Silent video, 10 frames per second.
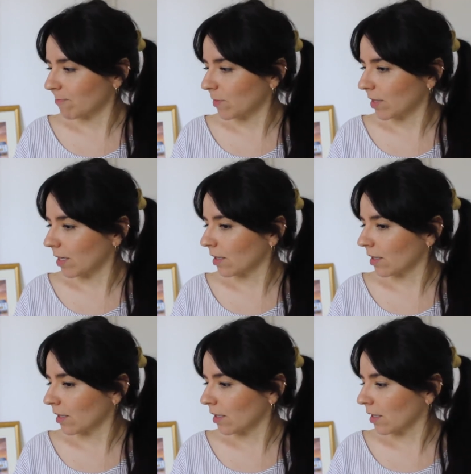
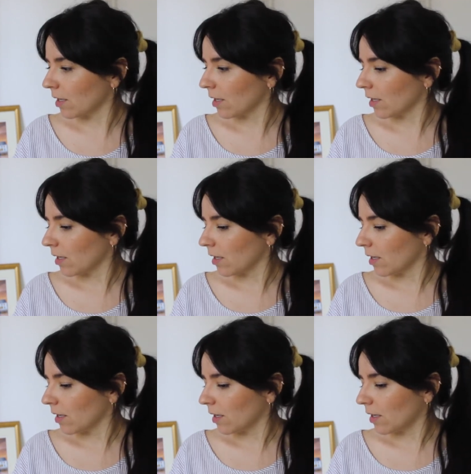
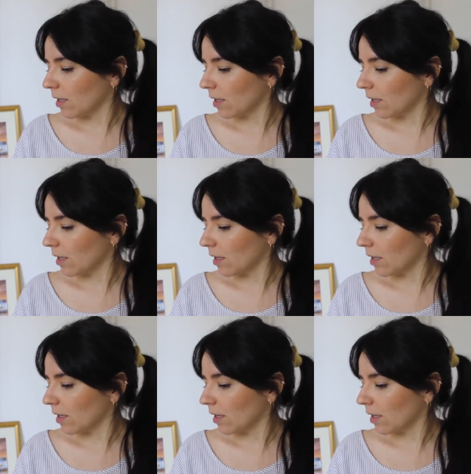(no one is talking)